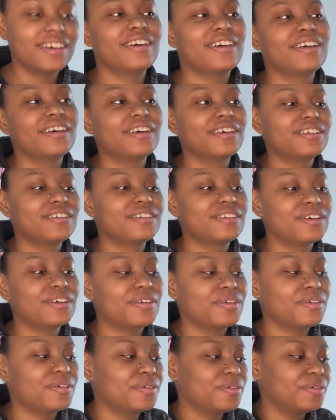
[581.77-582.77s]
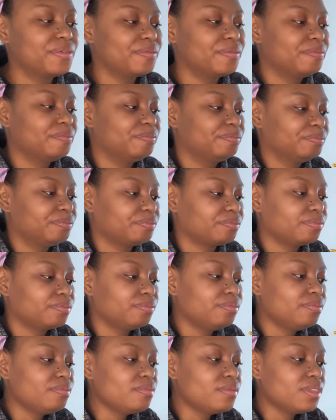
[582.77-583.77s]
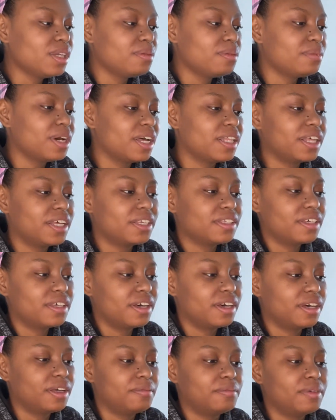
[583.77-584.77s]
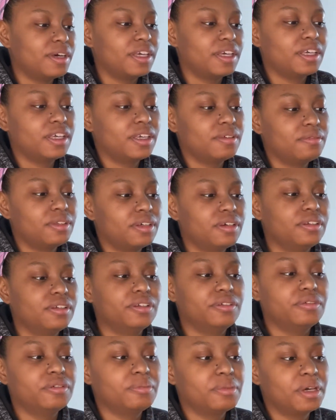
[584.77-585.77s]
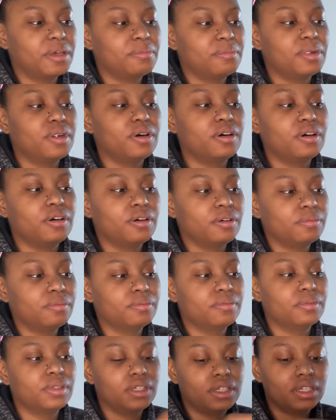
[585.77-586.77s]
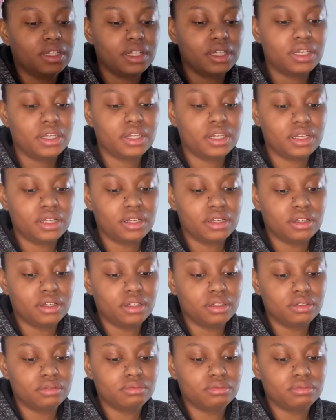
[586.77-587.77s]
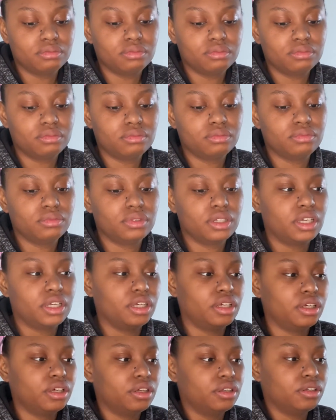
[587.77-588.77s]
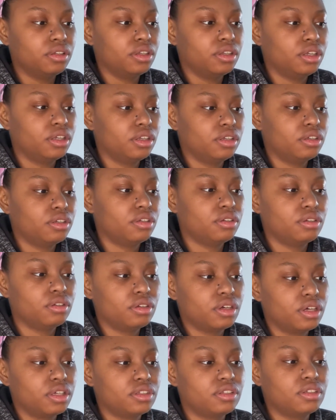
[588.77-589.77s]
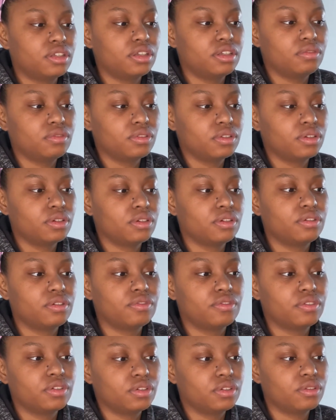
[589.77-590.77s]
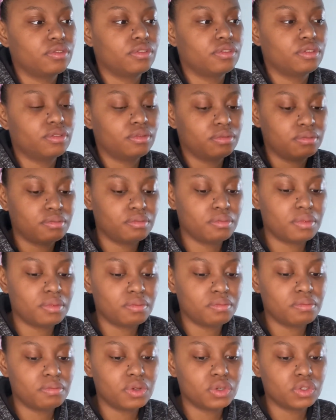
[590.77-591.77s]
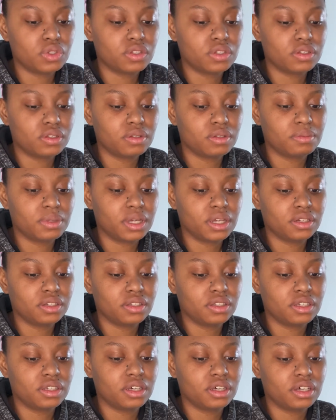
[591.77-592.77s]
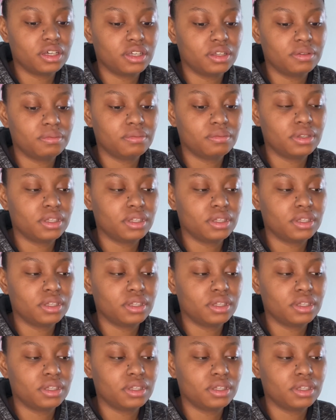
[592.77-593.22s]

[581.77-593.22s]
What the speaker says: So by that time, I came down here with my mom, and like I stayed with her for the most of the amount of time